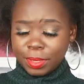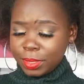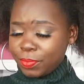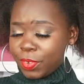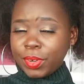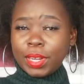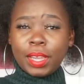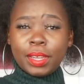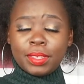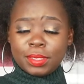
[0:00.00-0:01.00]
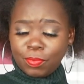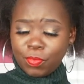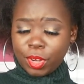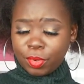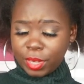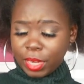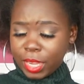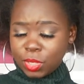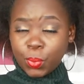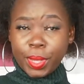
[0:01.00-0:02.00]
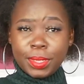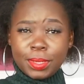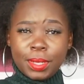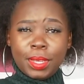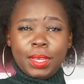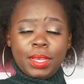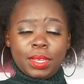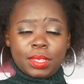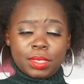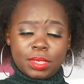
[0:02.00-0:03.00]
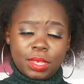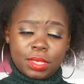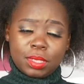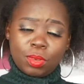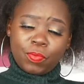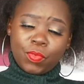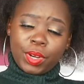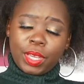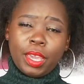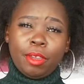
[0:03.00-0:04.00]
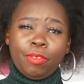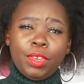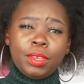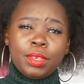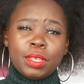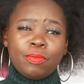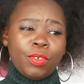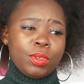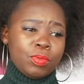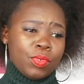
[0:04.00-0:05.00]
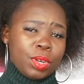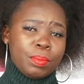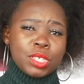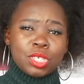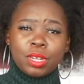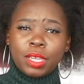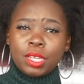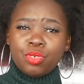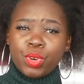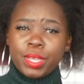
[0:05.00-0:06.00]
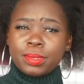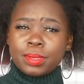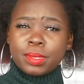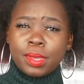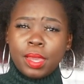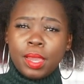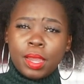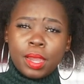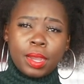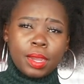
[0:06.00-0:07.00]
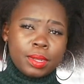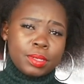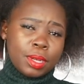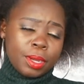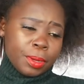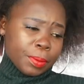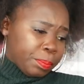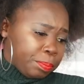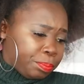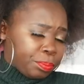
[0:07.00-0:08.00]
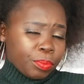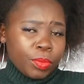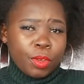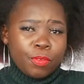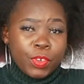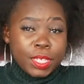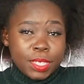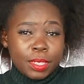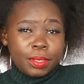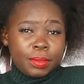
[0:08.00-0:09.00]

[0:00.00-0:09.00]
is very light, very lightweight. It's not very heavy. It feels very much like a dress, and fitting.